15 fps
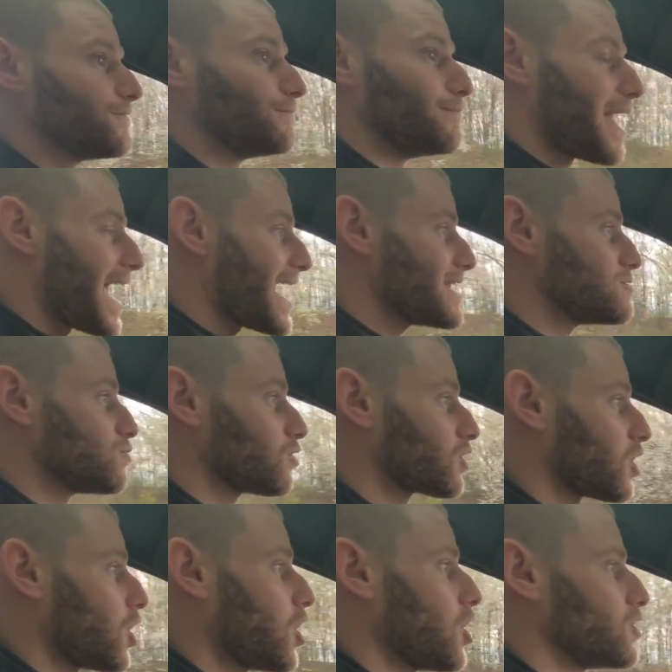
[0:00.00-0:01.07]
manual
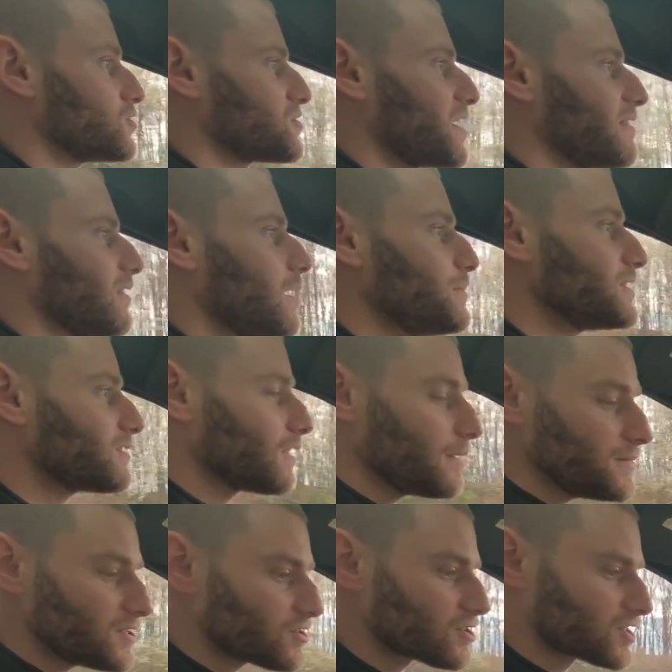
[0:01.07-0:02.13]
cars, and let
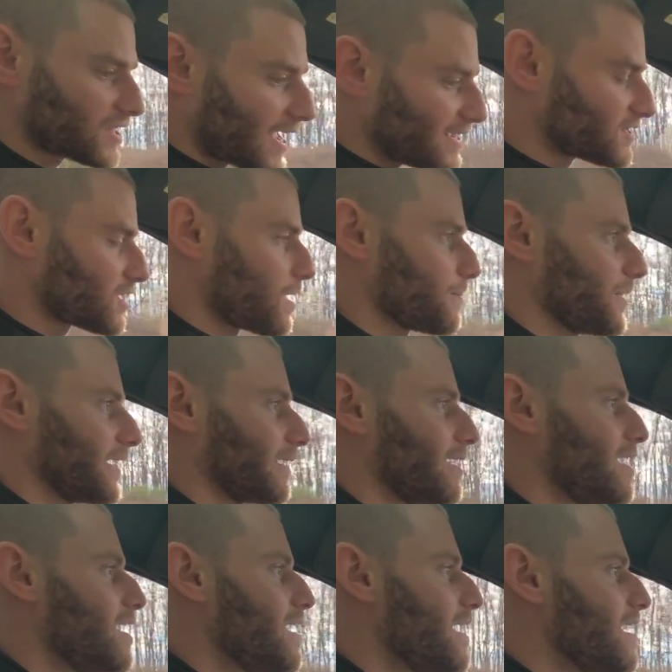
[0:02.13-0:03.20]
me just say something.
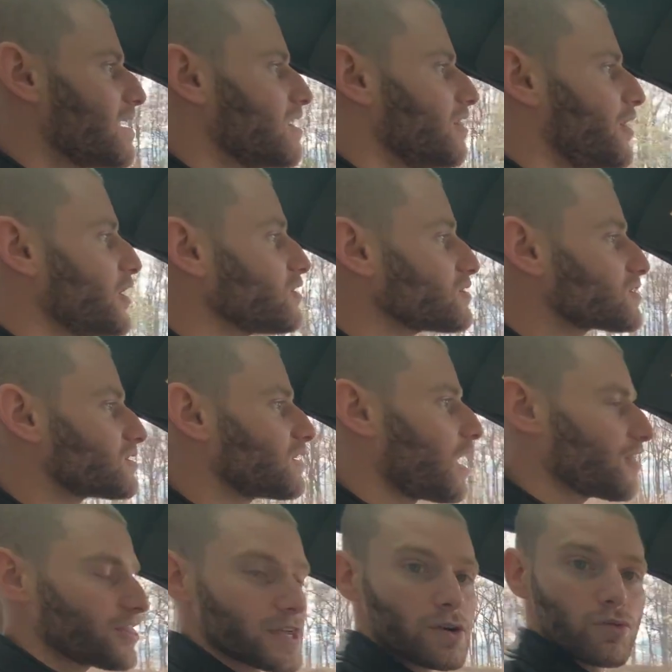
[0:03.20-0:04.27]
There's
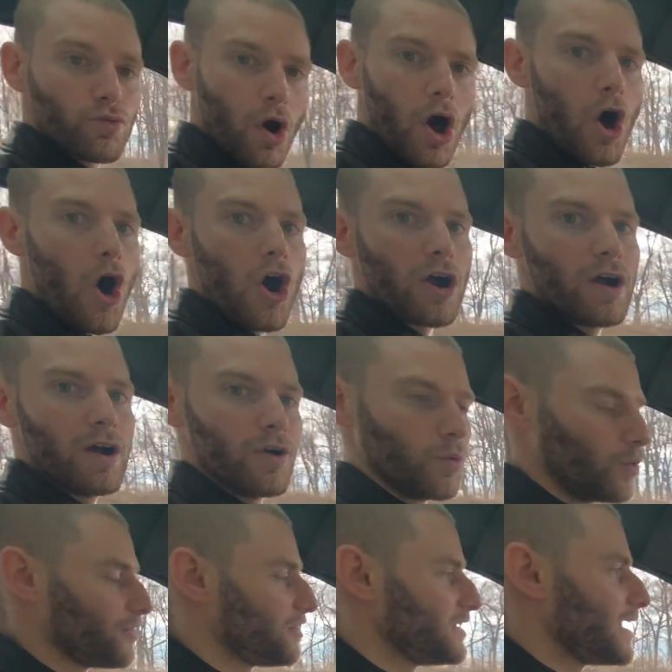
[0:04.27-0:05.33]
nothing wrong
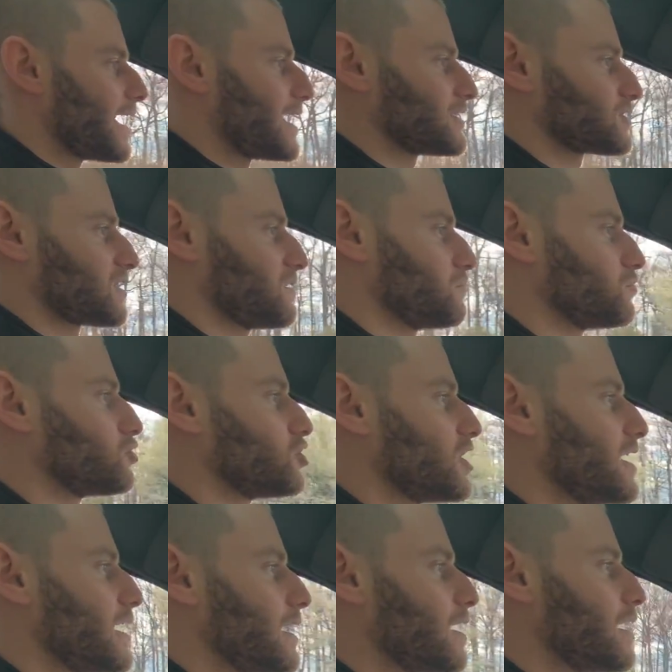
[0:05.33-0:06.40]
with the
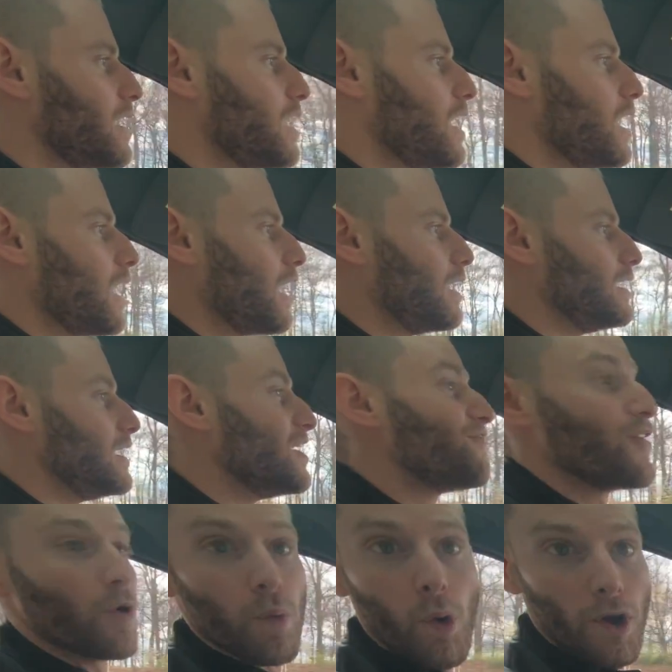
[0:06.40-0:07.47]
SMG if
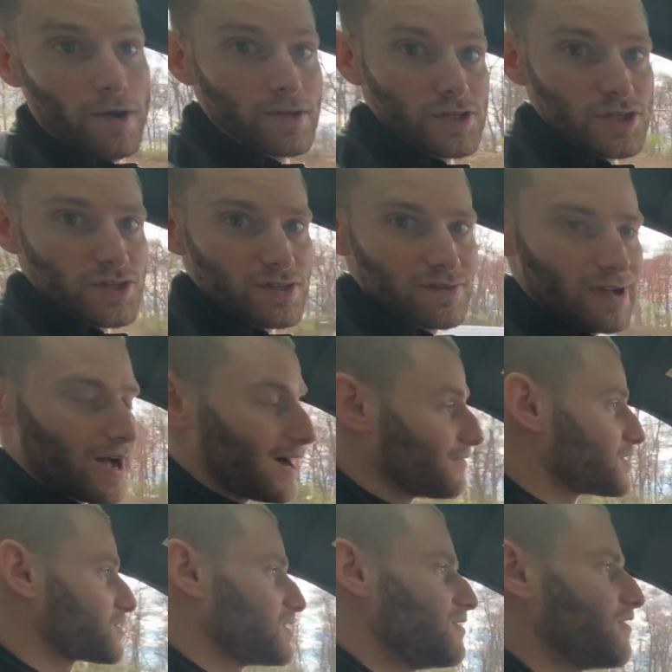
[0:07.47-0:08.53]
it works.
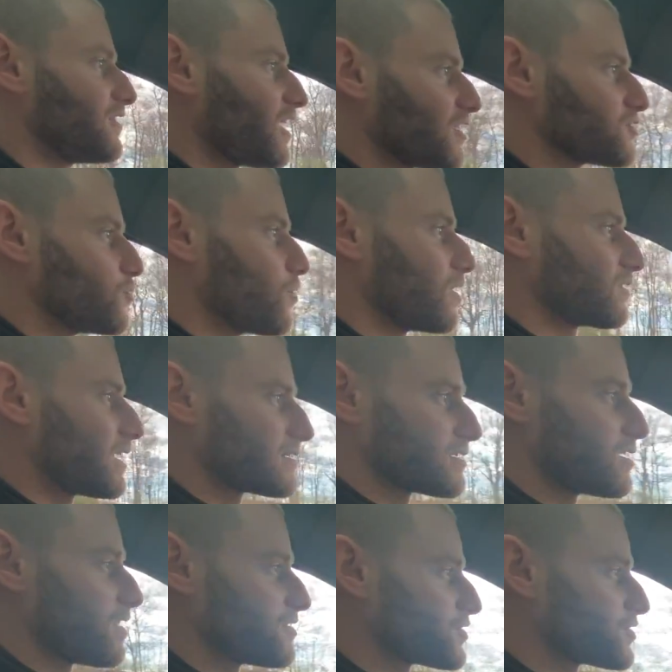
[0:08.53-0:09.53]
Obviously, if it doesn't work, that's another